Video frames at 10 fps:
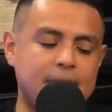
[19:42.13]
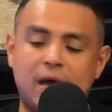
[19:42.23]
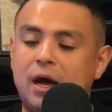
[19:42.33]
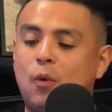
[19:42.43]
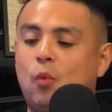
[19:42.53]

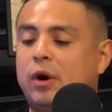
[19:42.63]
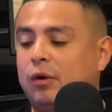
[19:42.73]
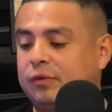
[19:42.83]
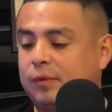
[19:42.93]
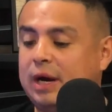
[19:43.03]
uh,
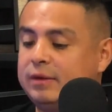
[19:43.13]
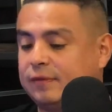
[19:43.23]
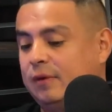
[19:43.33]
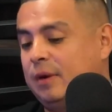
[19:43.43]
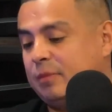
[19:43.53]
world, right?
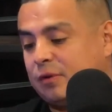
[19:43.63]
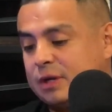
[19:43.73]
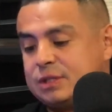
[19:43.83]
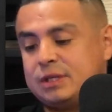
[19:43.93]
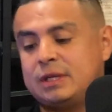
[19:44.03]
So I'm a
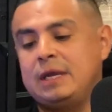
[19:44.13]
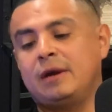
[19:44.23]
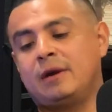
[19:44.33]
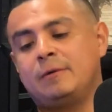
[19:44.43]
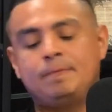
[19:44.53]
Christian
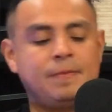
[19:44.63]
here,